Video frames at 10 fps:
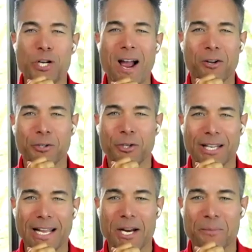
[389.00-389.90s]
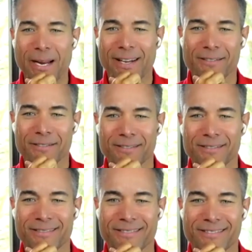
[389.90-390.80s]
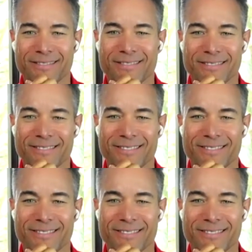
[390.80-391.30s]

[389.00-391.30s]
childhood like, man? Yeah,